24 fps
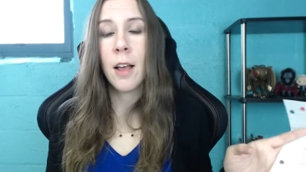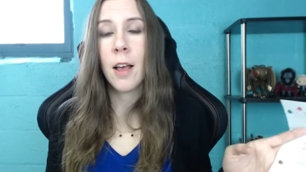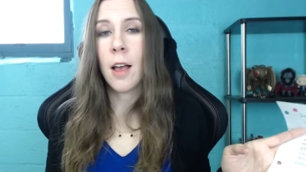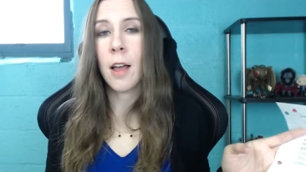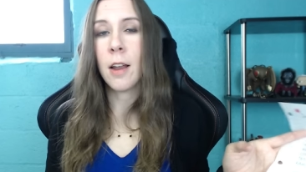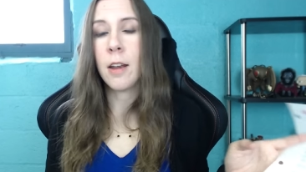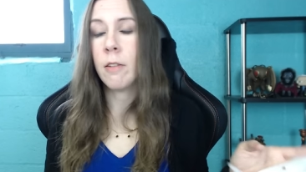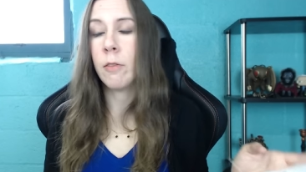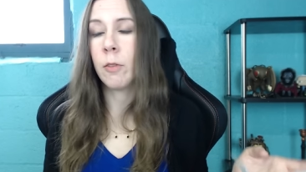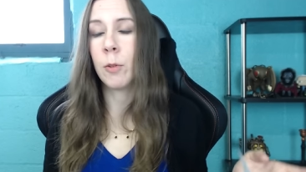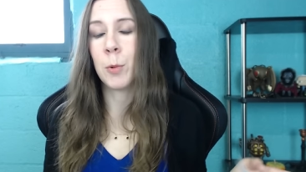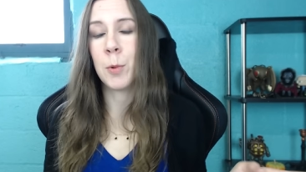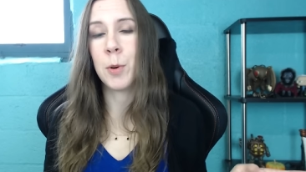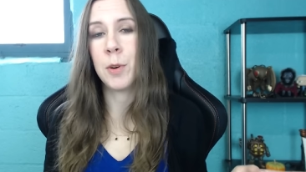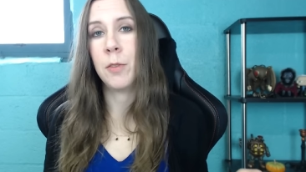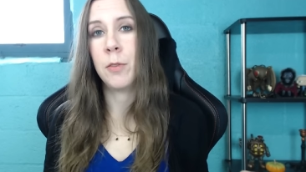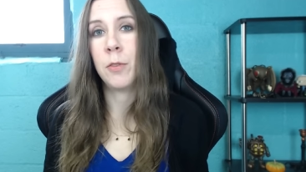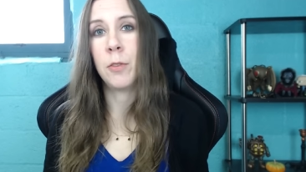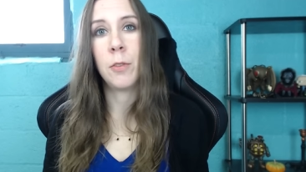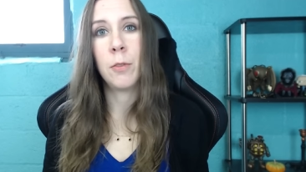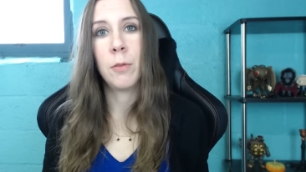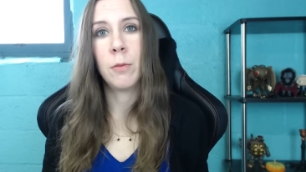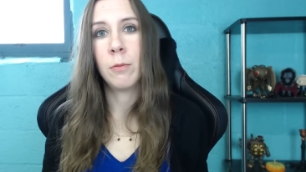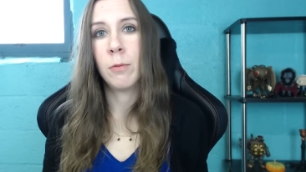I never would
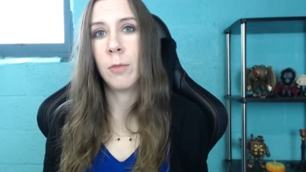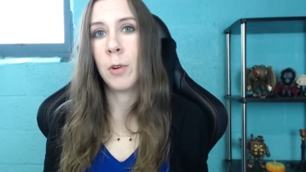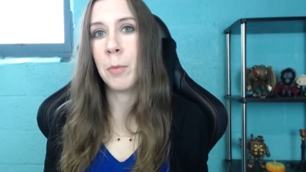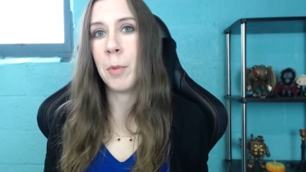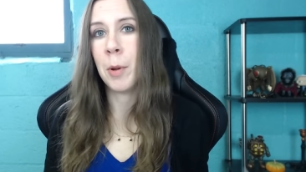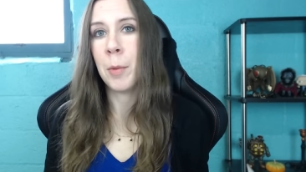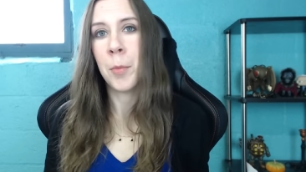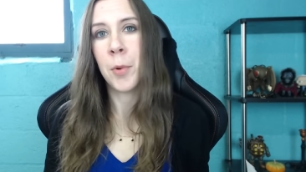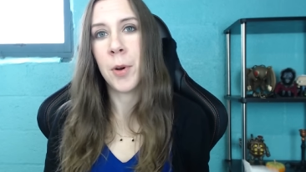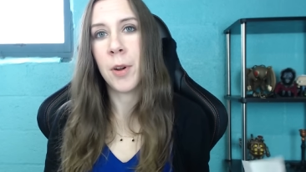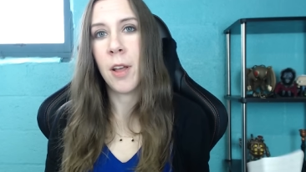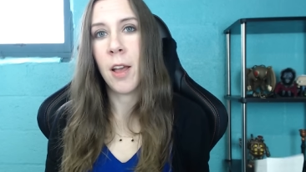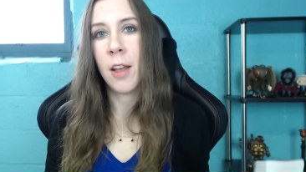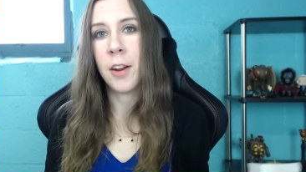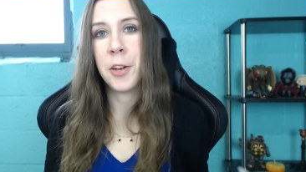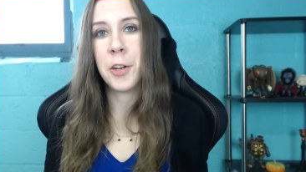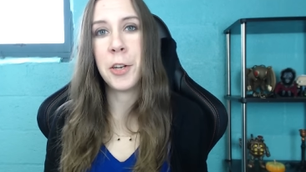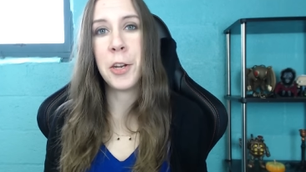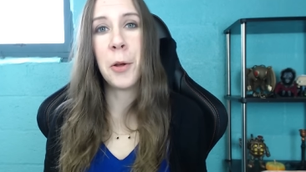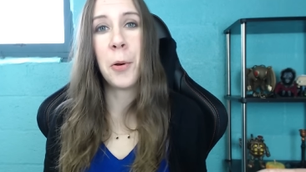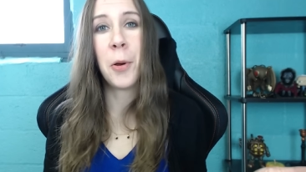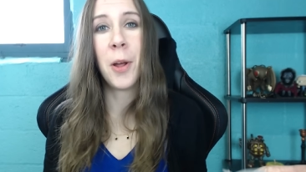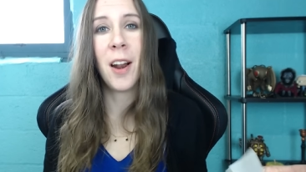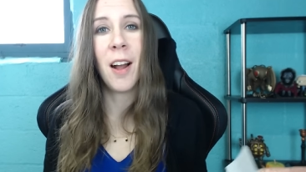have remembered how to
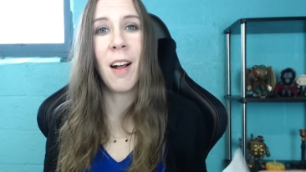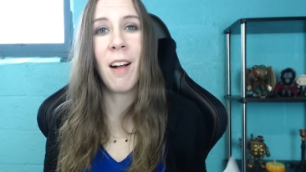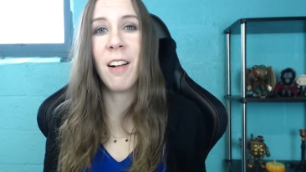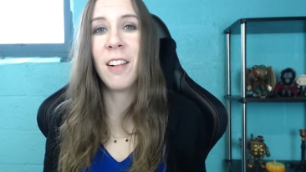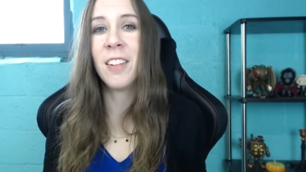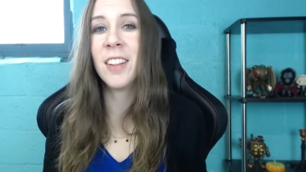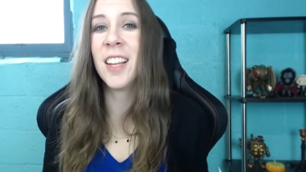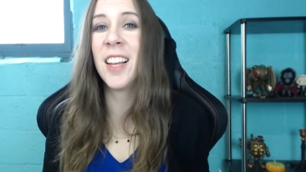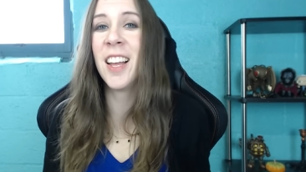do it all.